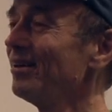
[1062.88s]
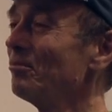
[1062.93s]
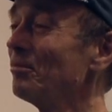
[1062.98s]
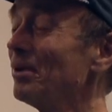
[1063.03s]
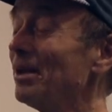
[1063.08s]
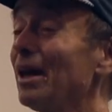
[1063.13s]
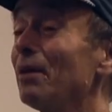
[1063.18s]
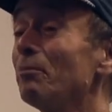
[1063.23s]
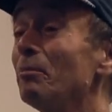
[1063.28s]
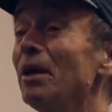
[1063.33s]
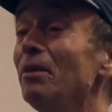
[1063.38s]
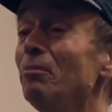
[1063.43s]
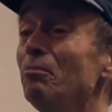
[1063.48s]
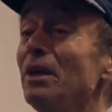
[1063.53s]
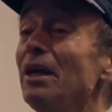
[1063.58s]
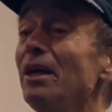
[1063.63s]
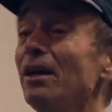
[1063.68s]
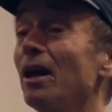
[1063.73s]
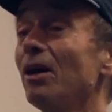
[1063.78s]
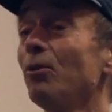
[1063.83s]
But that meant
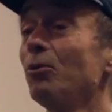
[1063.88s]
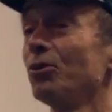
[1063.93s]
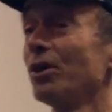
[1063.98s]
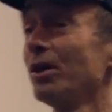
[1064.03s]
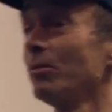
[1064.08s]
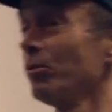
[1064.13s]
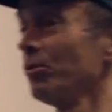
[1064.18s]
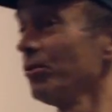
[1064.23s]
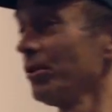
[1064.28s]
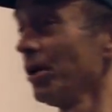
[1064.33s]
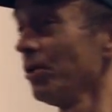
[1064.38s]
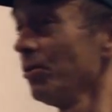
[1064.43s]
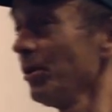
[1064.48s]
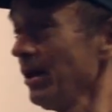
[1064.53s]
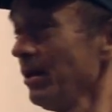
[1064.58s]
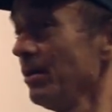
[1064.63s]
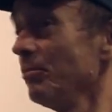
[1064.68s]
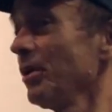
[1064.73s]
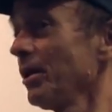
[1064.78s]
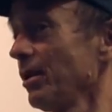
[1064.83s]
me, I was able to go
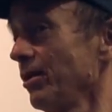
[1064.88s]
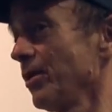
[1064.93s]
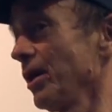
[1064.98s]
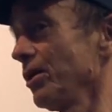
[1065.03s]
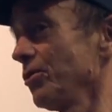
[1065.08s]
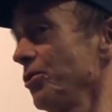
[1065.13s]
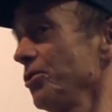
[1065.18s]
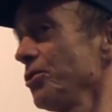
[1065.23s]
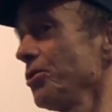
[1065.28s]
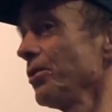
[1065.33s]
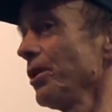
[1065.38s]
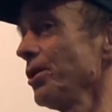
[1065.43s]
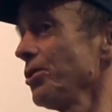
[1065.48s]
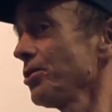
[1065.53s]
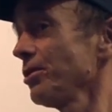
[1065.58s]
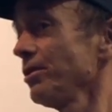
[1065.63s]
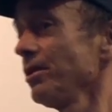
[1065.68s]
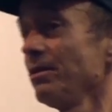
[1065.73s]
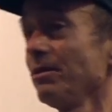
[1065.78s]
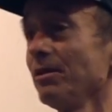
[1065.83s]
in the middle of that
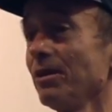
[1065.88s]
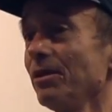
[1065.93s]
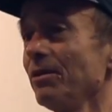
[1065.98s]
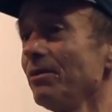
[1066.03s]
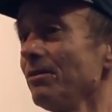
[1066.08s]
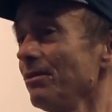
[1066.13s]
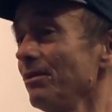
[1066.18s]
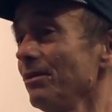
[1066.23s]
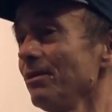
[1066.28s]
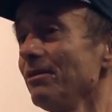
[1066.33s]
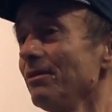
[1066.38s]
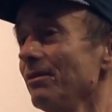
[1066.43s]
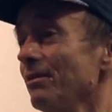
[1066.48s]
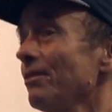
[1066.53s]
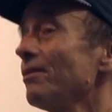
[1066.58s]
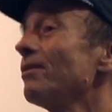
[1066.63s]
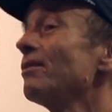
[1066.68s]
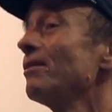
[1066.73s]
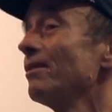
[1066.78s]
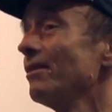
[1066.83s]
situation and
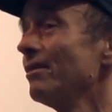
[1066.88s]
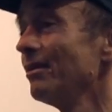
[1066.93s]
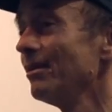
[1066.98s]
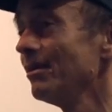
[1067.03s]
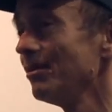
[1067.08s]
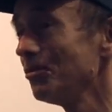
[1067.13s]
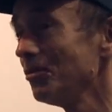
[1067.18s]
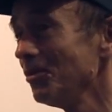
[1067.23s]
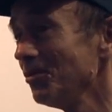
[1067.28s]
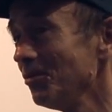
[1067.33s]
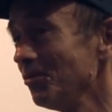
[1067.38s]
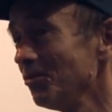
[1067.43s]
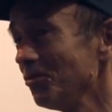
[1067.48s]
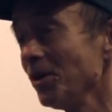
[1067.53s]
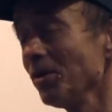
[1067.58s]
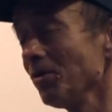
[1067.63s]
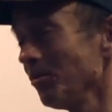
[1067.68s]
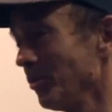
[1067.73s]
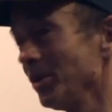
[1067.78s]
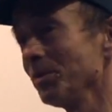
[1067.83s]

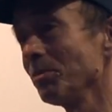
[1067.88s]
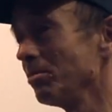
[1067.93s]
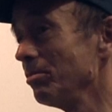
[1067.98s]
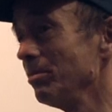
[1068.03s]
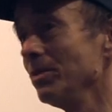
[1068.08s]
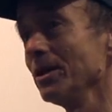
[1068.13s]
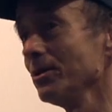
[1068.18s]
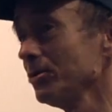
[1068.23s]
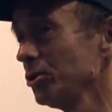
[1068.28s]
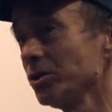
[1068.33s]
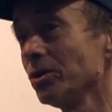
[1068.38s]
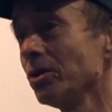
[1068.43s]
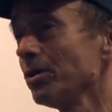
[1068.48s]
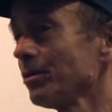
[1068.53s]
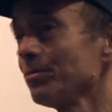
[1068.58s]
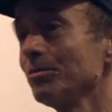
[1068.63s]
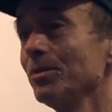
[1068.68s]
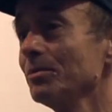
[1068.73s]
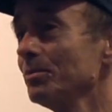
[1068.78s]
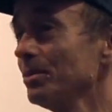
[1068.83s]
film people being
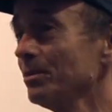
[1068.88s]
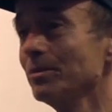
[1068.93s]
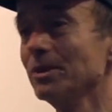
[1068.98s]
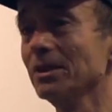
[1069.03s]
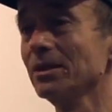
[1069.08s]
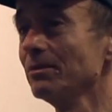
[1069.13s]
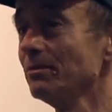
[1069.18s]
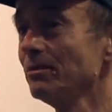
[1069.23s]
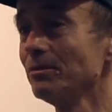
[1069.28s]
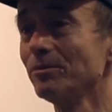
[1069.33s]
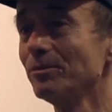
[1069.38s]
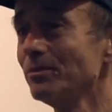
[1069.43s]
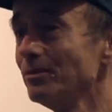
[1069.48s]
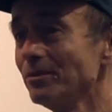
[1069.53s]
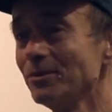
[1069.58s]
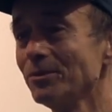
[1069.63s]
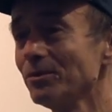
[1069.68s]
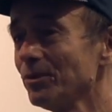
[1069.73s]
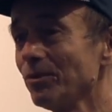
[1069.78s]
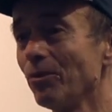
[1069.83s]
shot, people being
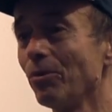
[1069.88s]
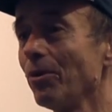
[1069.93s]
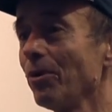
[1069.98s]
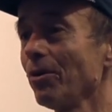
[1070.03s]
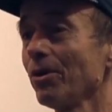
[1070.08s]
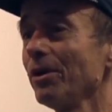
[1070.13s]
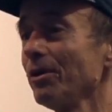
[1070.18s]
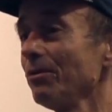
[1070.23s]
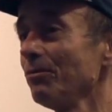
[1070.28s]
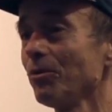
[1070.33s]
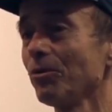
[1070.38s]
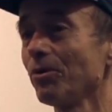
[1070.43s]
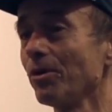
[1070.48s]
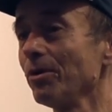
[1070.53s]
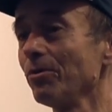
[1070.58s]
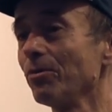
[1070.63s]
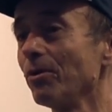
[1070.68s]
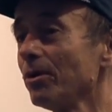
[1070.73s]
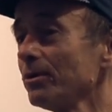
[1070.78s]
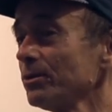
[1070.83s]

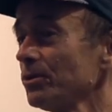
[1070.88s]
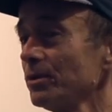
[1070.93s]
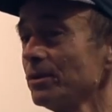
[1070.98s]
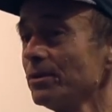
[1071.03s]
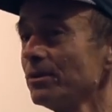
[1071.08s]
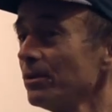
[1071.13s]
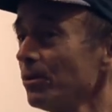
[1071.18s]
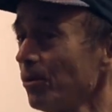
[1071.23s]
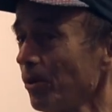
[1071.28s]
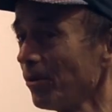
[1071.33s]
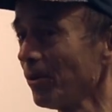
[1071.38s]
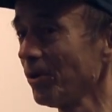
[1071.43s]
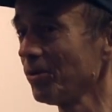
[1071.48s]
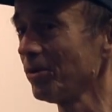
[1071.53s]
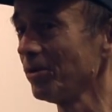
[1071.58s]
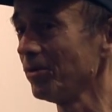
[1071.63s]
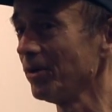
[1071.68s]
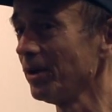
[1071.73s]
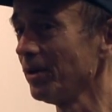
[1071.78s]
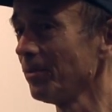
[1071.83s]
throwing rocks, all this
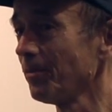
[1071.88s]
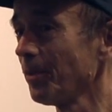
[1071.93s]
stuff.